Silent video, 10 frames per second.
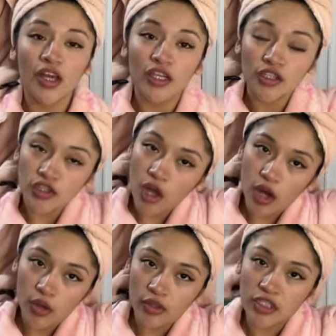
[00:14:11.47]

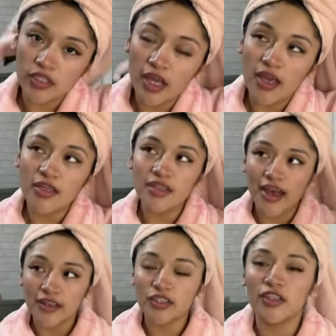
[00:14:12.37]
So today is
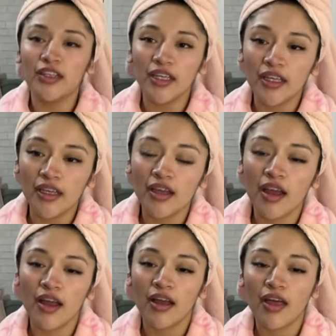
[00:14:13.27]
actually
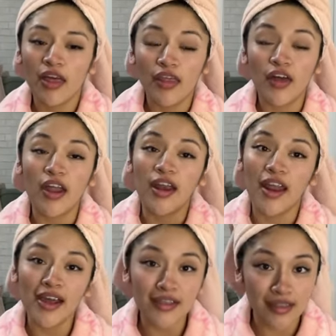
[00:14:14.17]
the
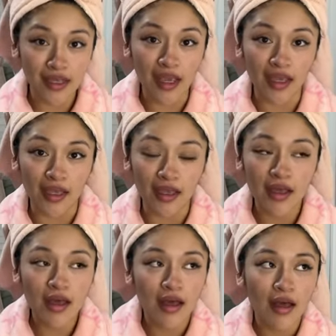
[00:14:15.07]
next day.
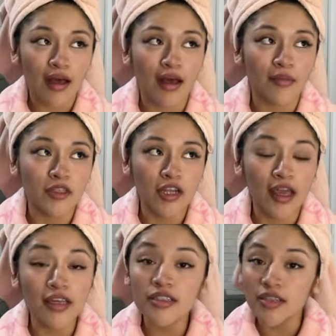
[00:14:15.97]
Today
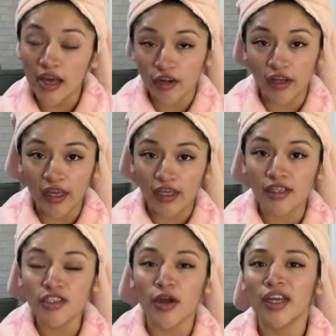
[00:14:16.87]
is Saturday,
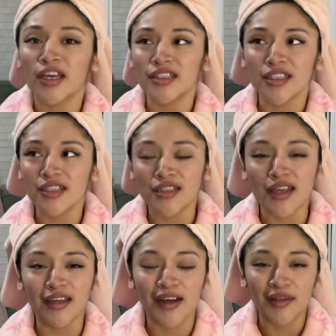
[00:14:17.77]
so I guess this is
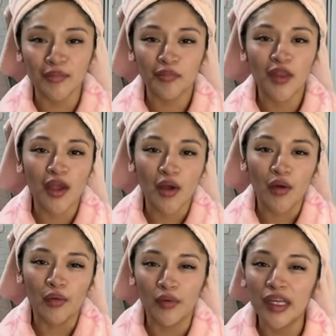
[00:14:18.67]
like a
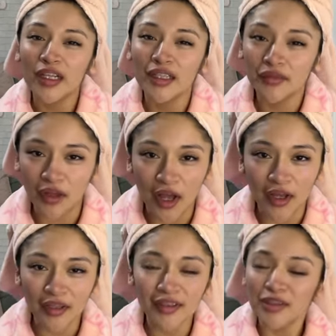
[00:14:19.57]
weekly
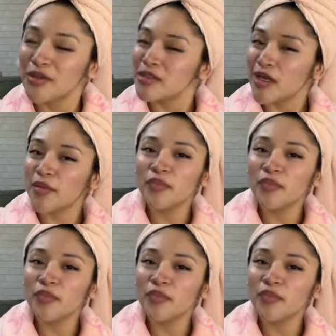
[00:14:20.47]
vlog, you can say.